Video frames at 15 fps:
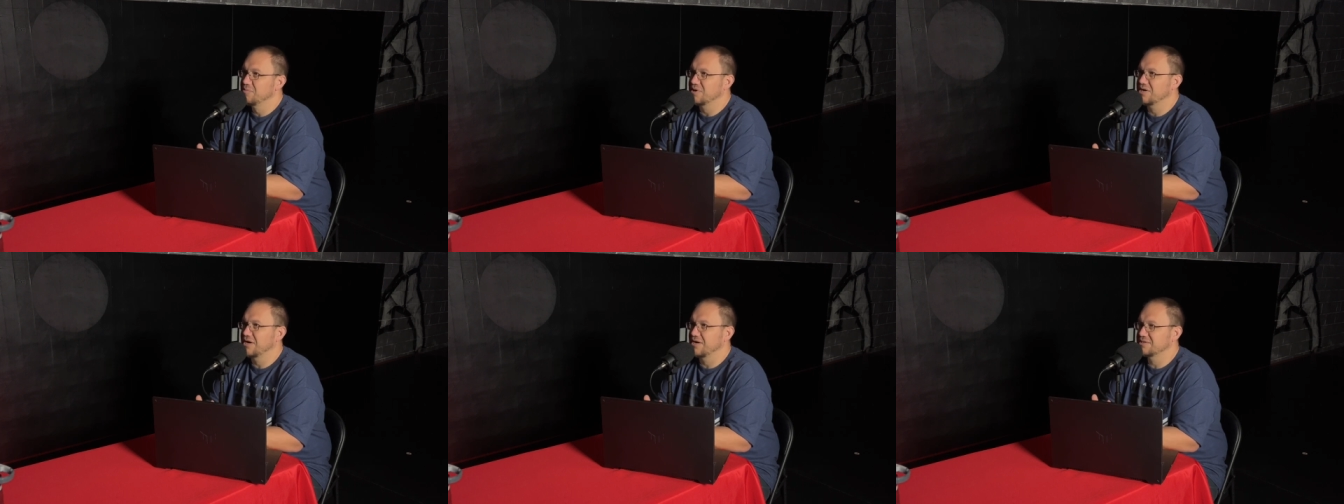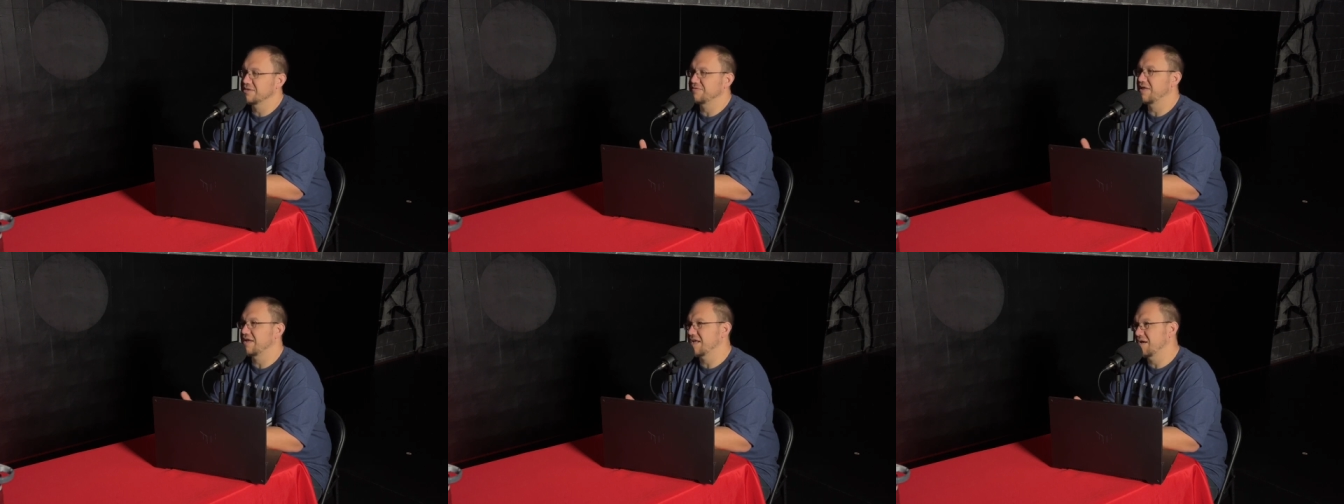Because
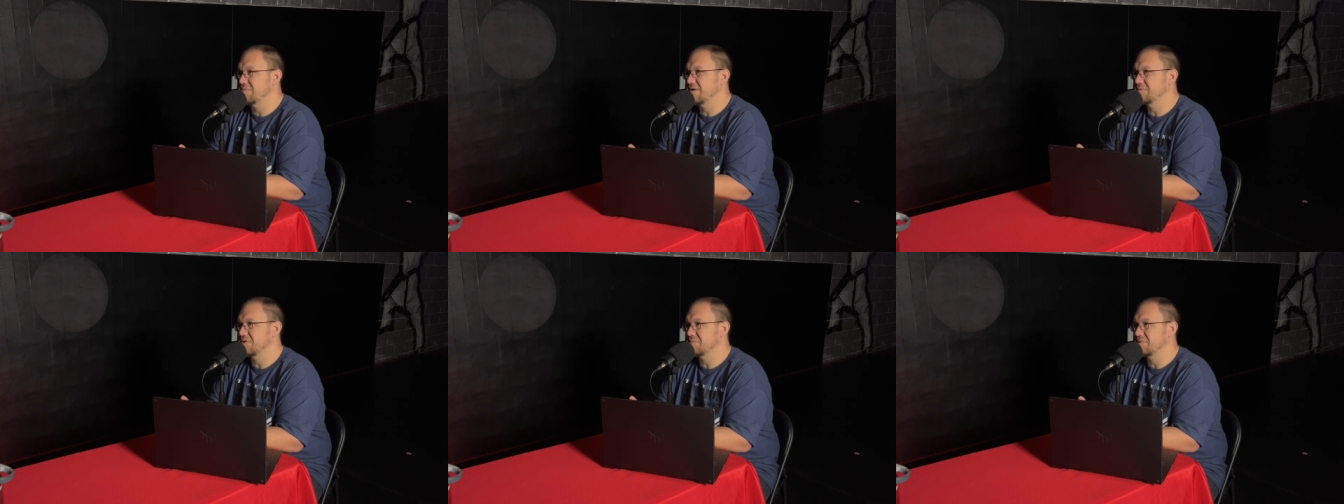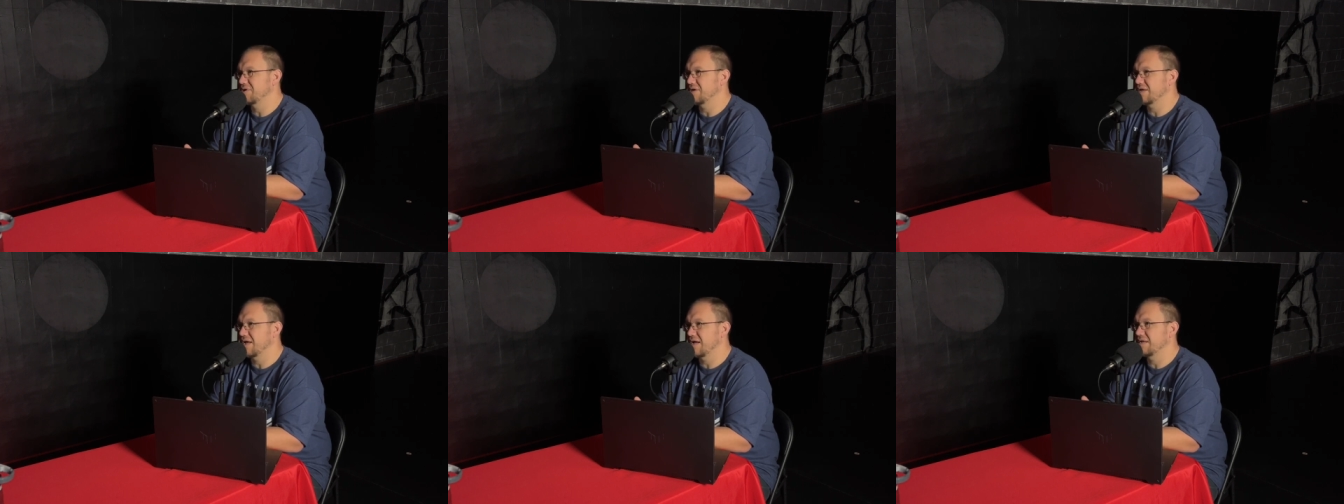if they come up and they put
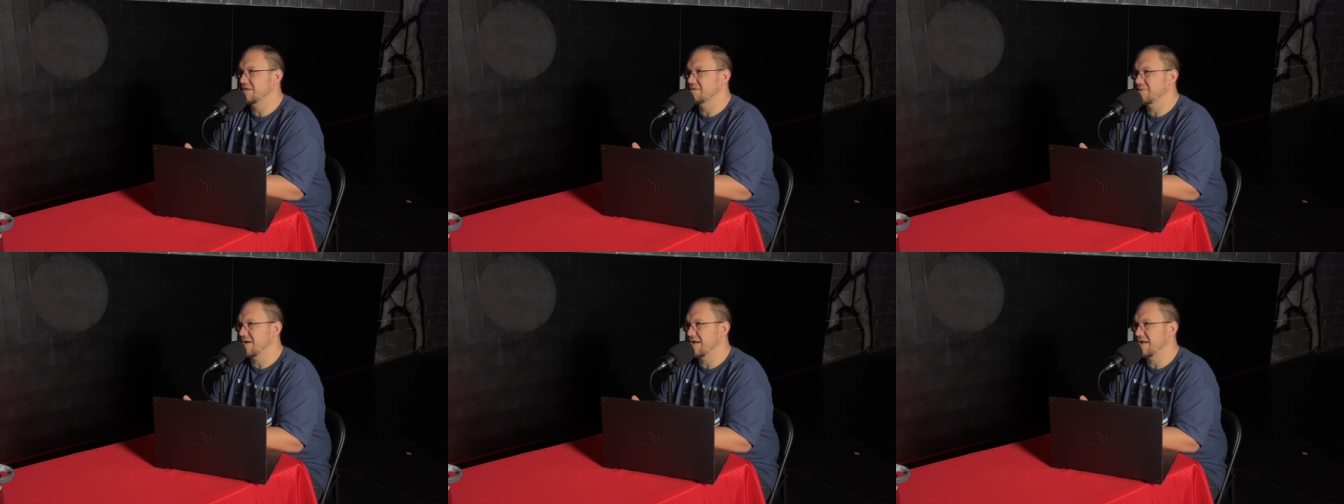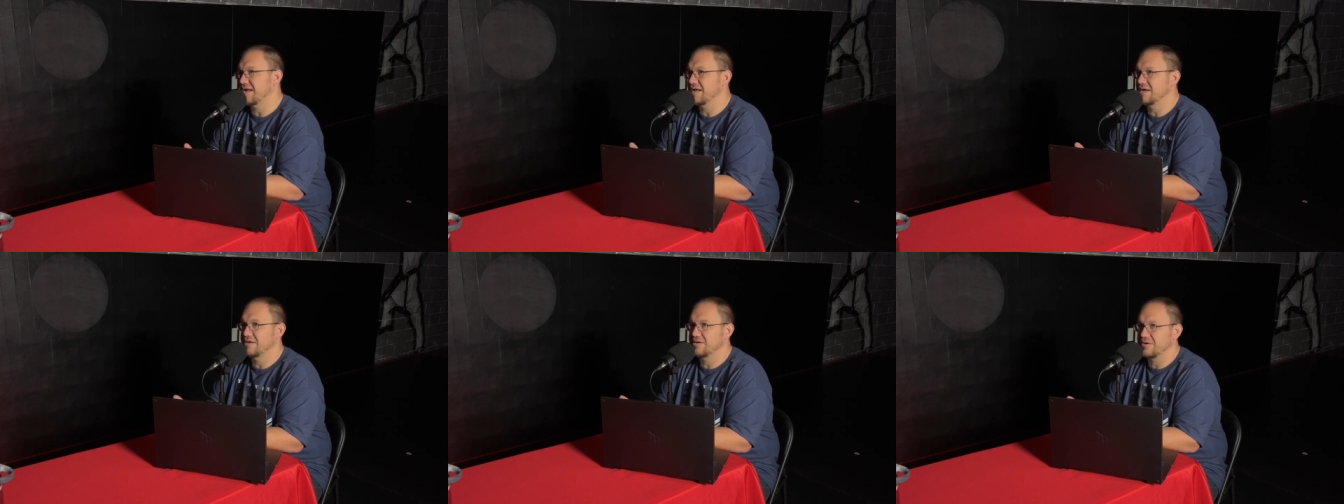a gun to my
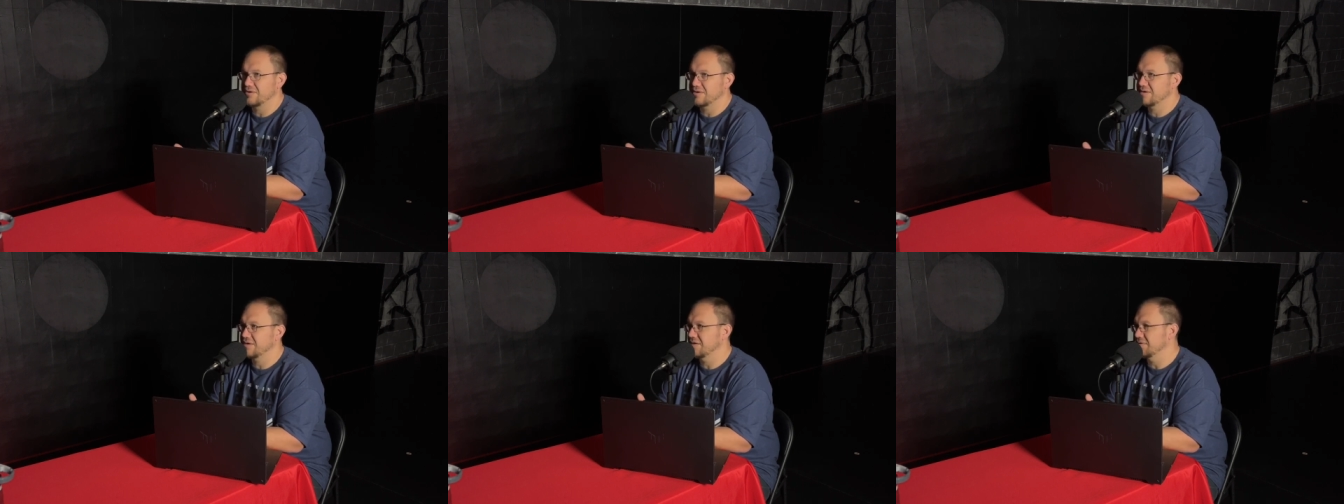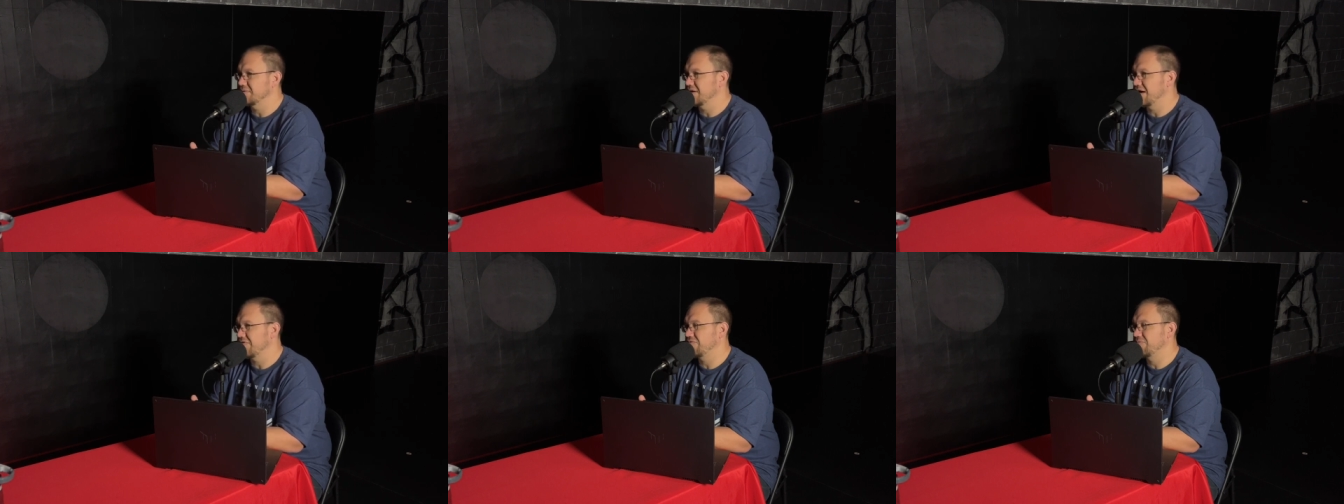head or cut a
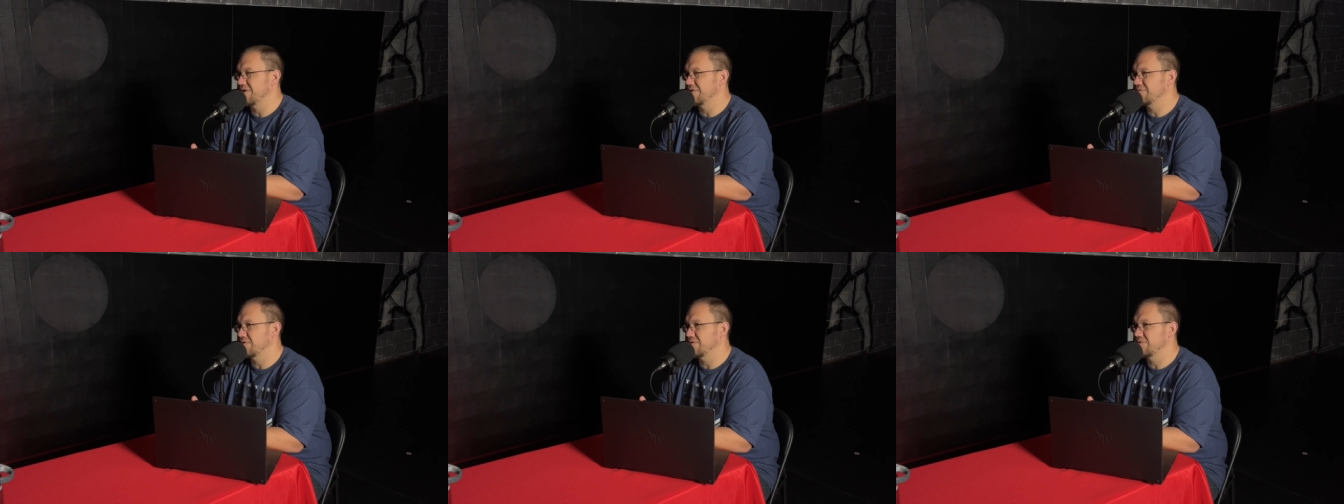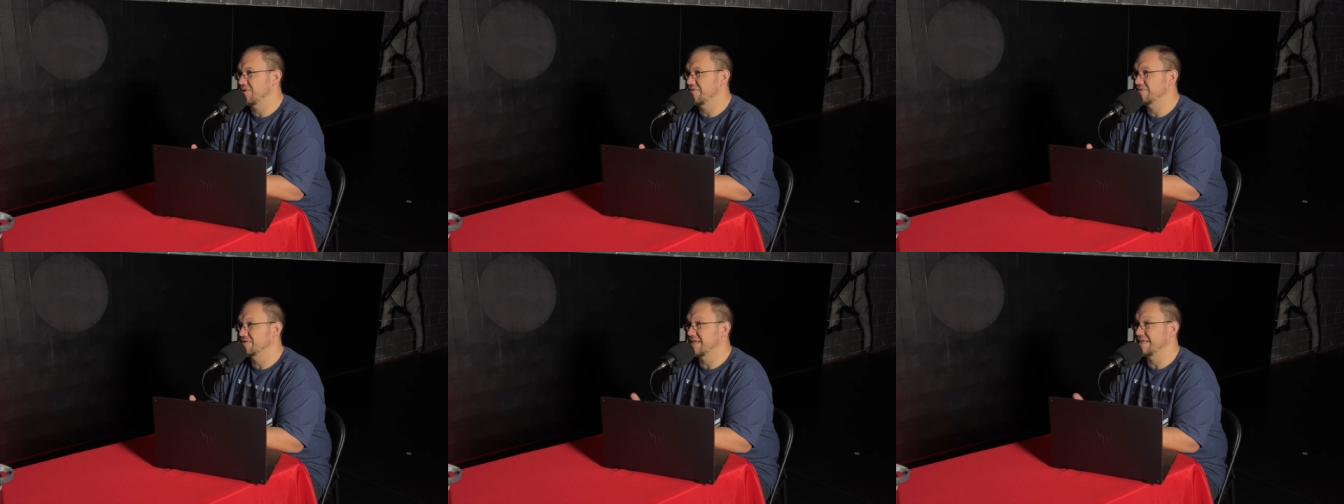knife to my throat or
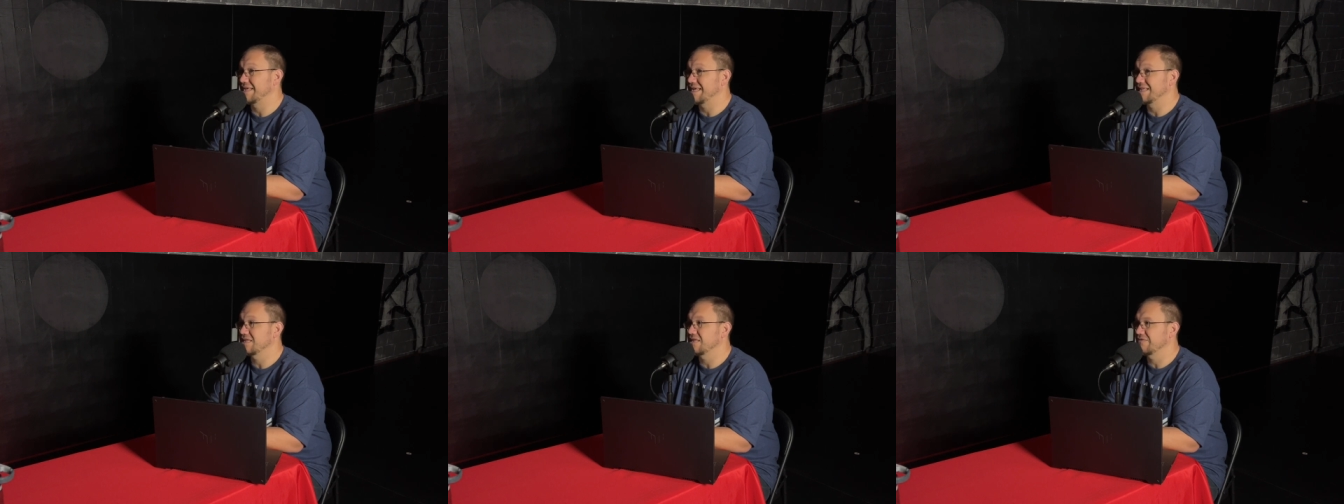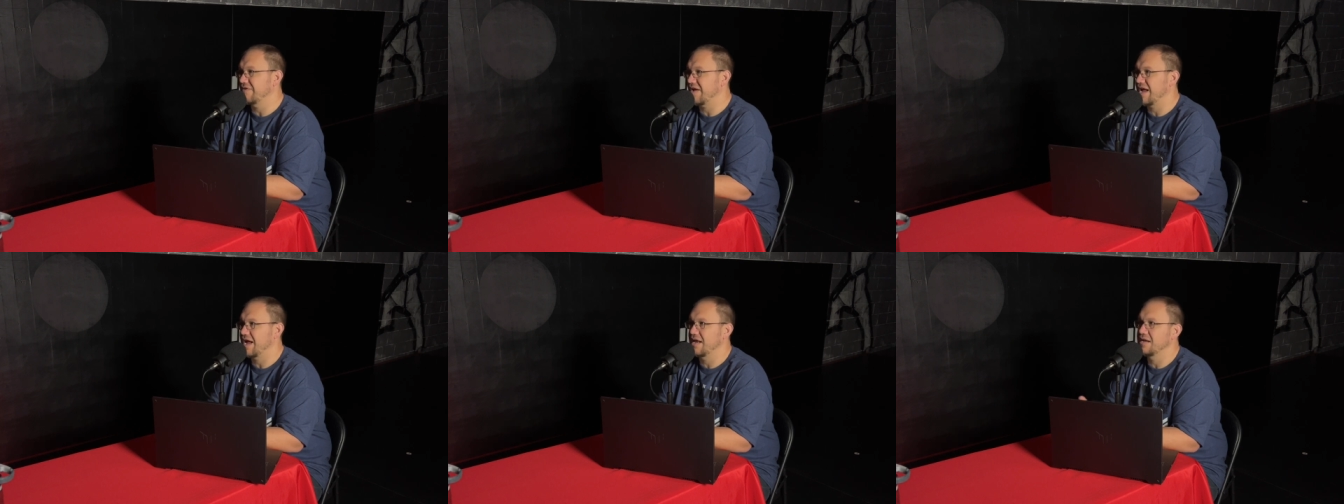whatever and say, get in the
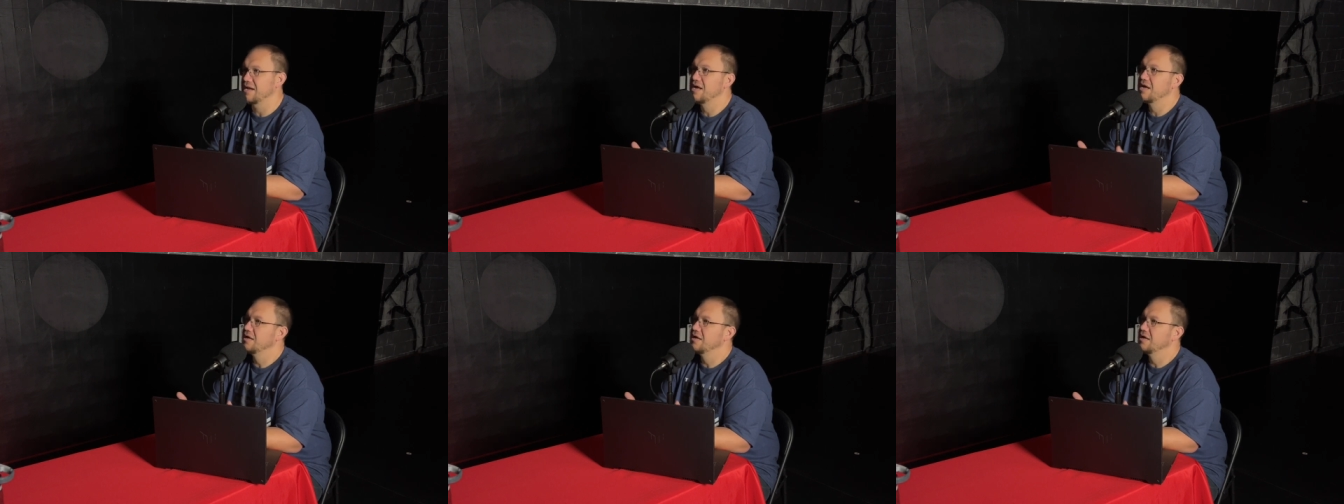van,